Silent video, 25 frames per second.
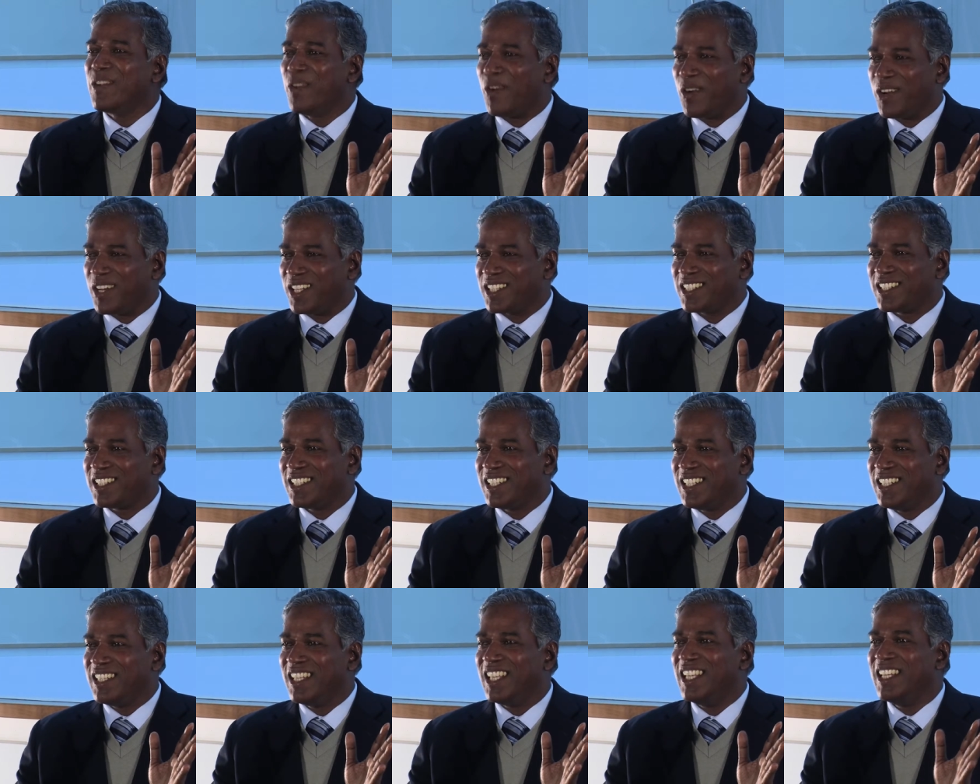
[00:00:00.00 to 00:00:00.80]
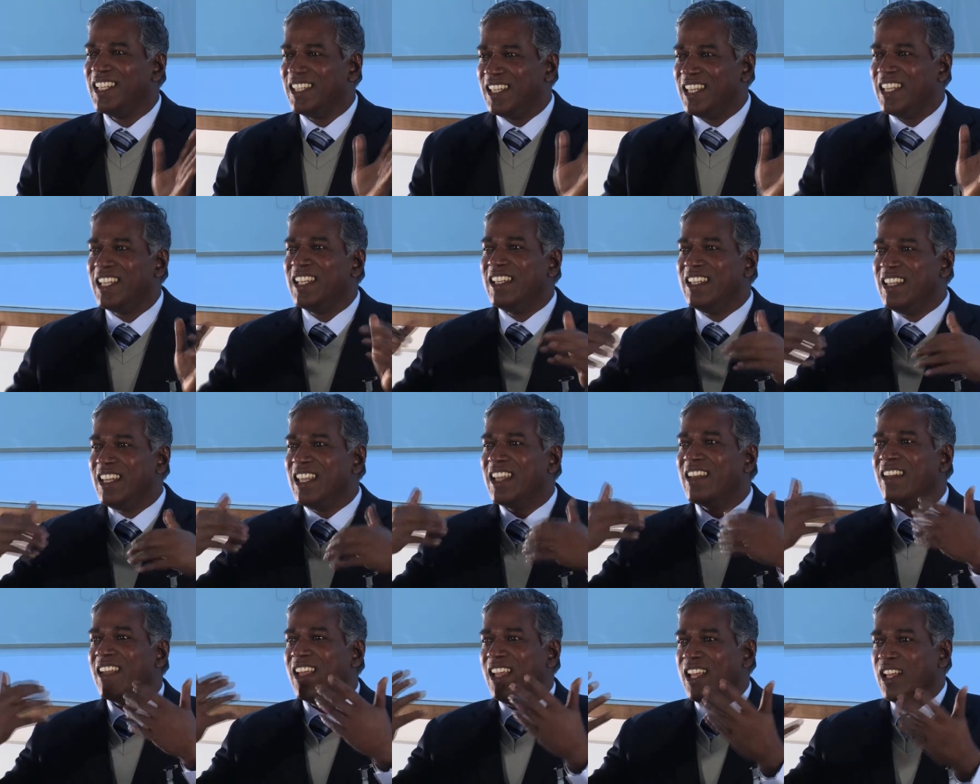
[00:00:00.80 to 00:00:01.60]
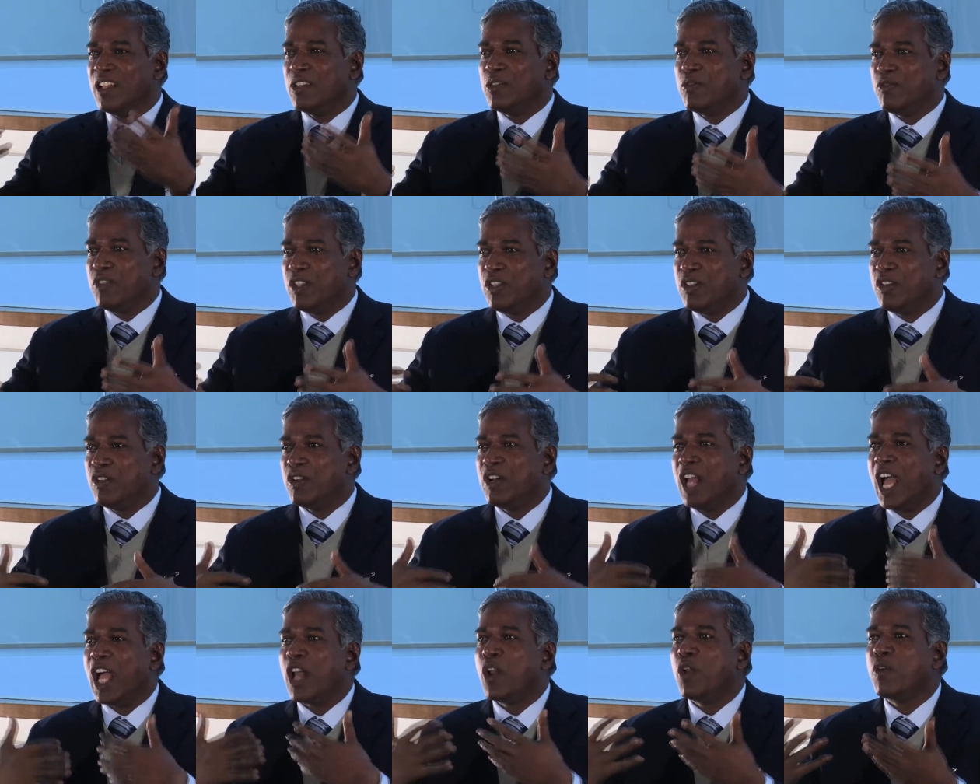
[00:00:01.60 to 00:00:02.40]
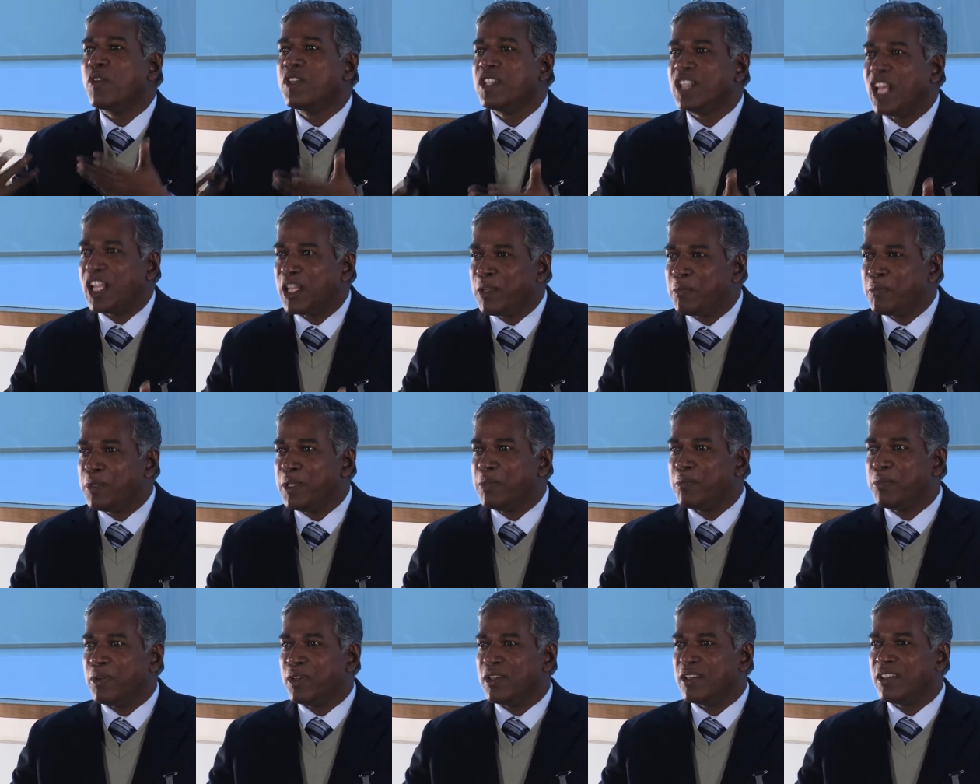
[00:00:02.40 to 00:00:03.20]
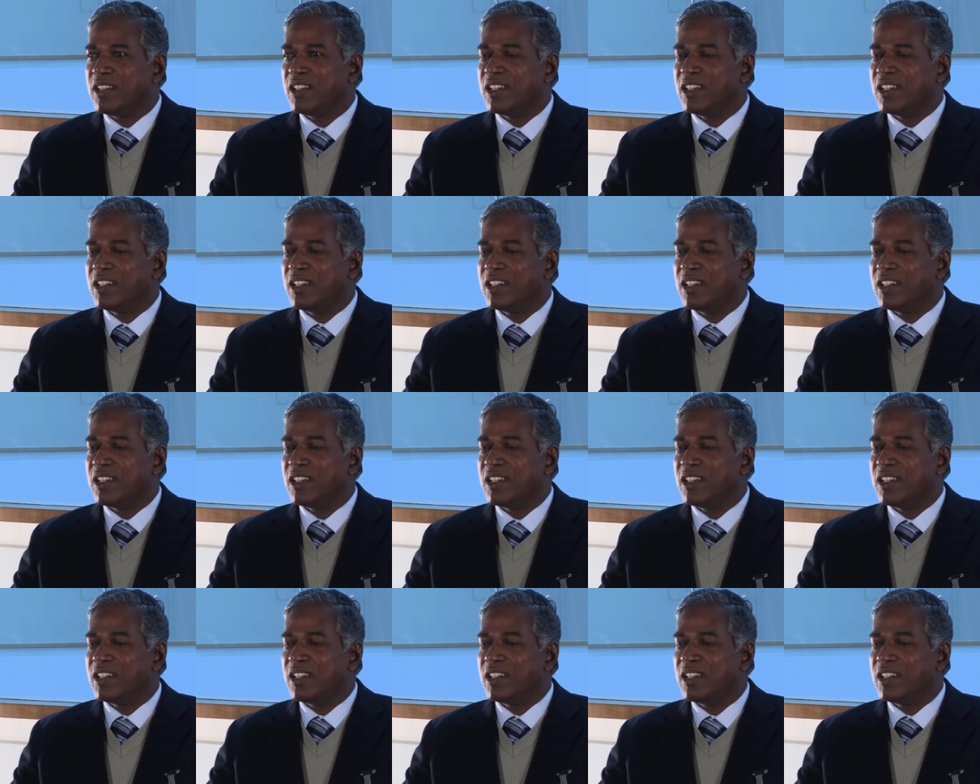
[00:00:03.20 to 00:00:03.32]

context. The, the Indian, when you dialogue with other people,